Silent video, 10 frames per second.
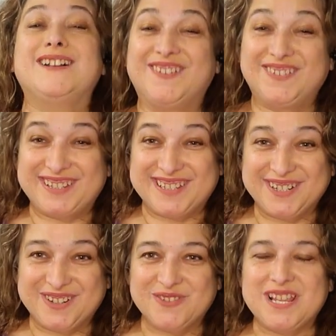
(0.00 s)
feeling
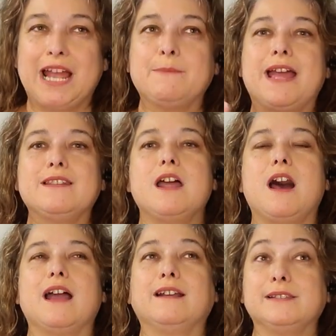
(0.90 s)
your own time, and
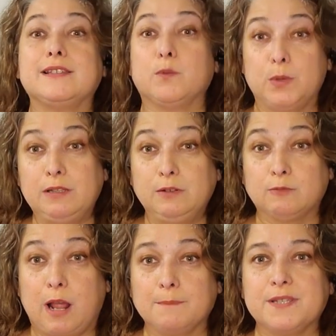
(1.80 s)
not, because it will
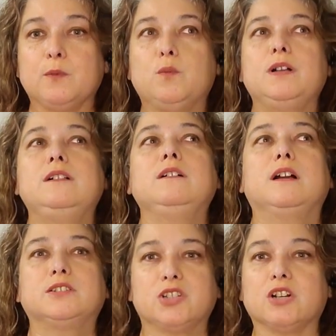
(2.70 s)
erupt, it will
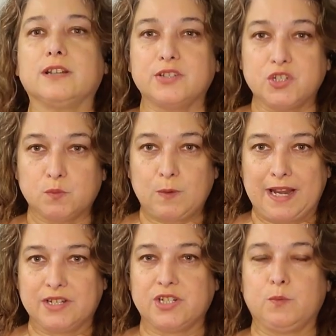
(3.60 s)
turn into
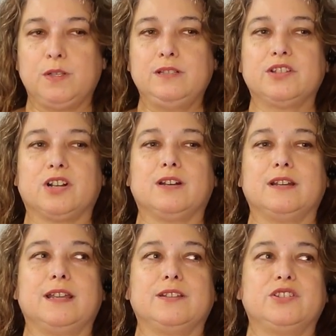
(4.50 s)
rage, it will turn
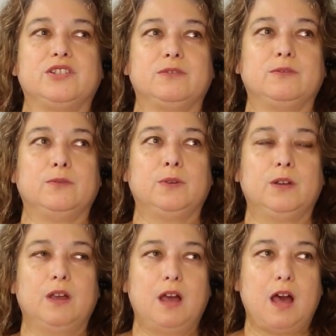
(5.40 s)
into
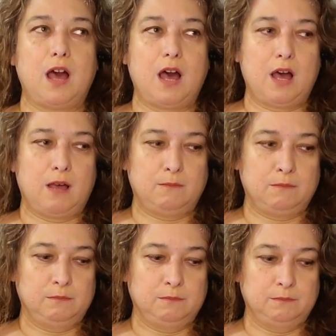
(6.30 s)

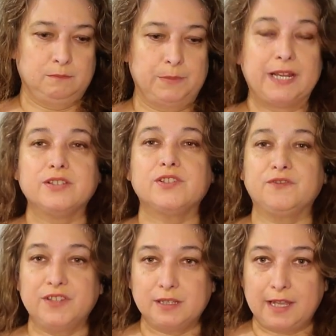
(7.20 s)
um because you
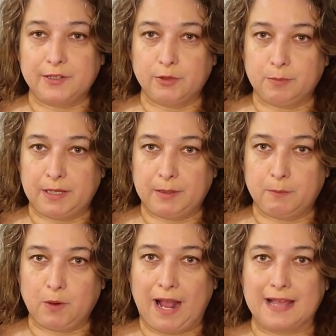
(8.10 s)
feel like you're being
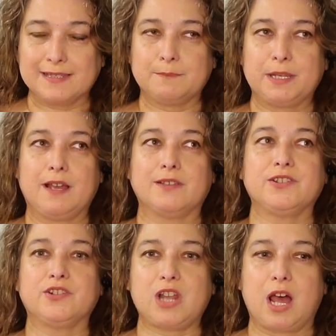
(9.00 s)
oppressed because
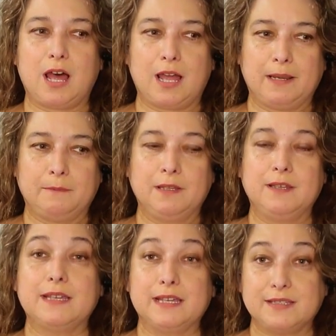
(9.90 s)
your time
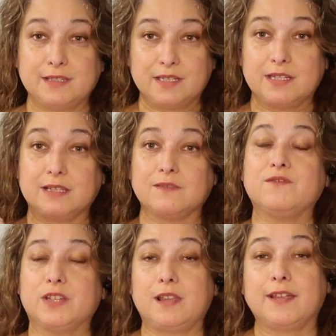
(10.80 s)
isn't doesn't
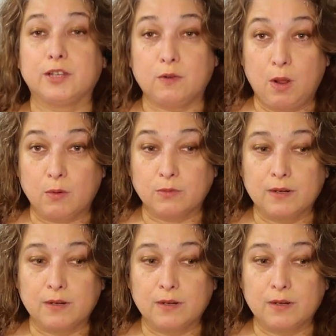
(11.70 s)
feel like your own.